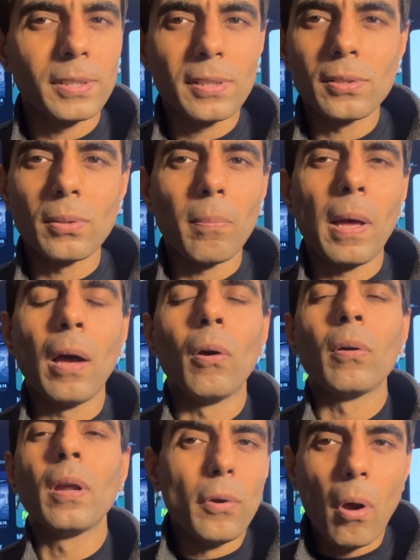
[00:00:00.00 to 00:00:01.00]
This is
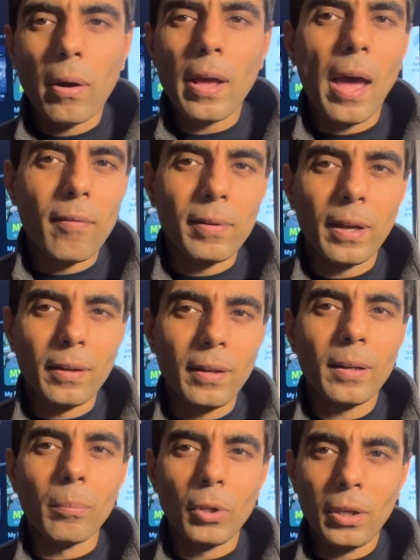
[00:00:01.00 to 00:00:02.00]
about not having any
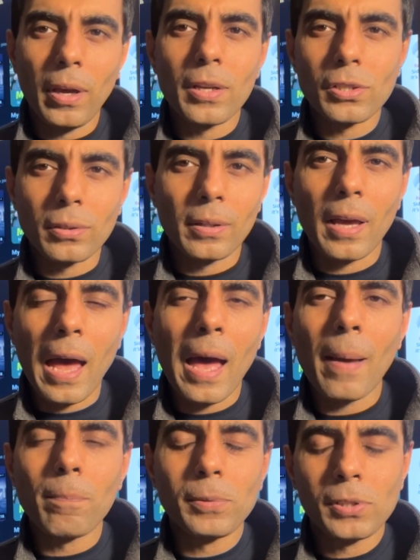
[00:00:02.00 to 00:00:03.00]
communication
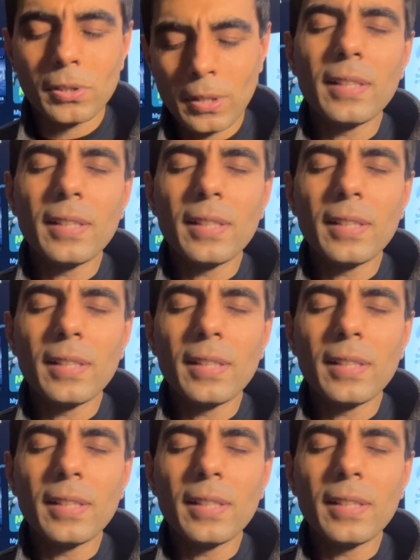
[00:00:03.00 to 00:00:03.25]
gaps.